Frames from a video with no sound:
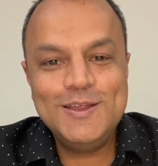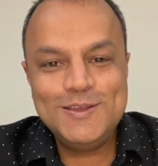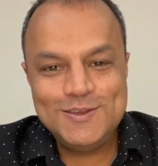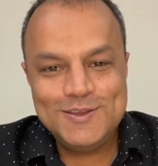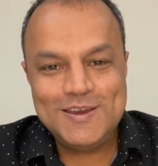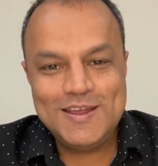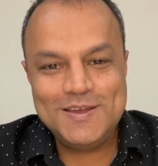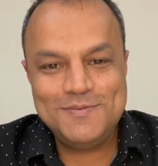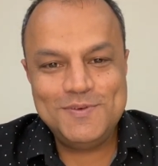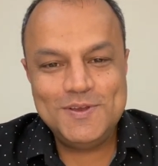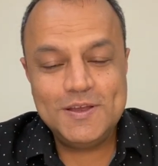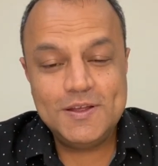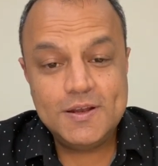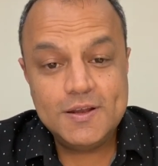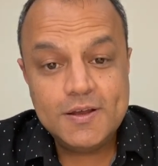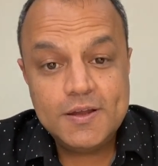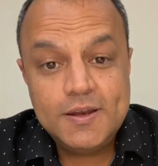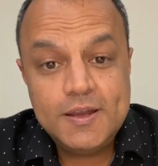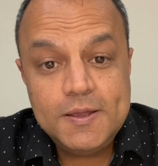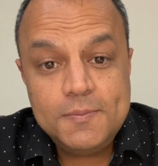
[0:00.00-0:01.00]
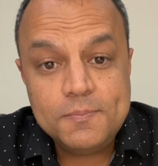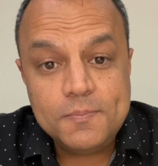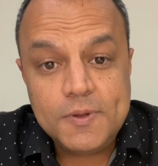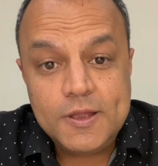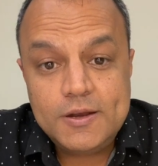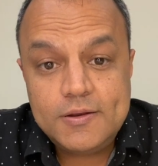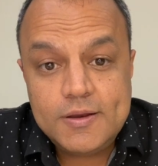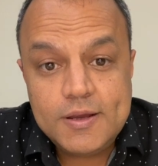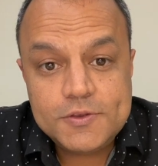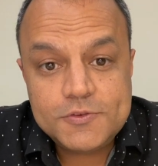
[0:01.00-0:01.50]
Today we are learning
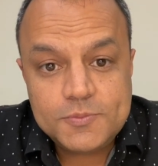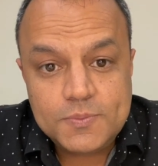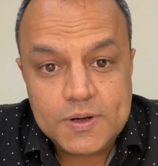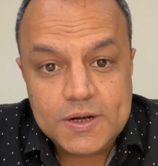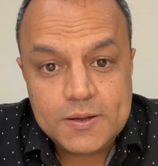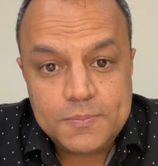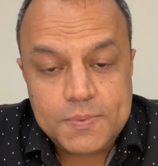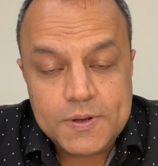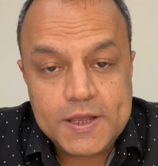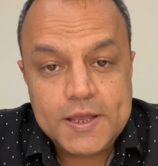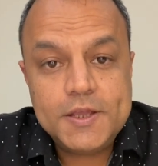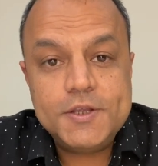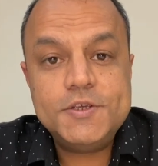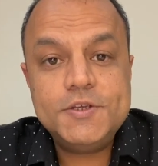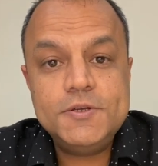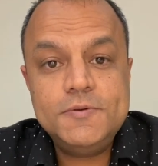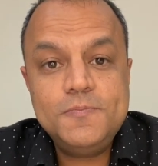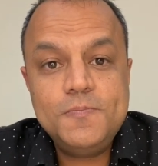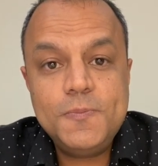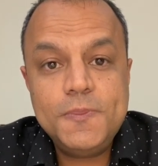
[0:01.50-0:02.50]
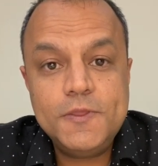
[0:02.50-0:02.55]
matrix multiplication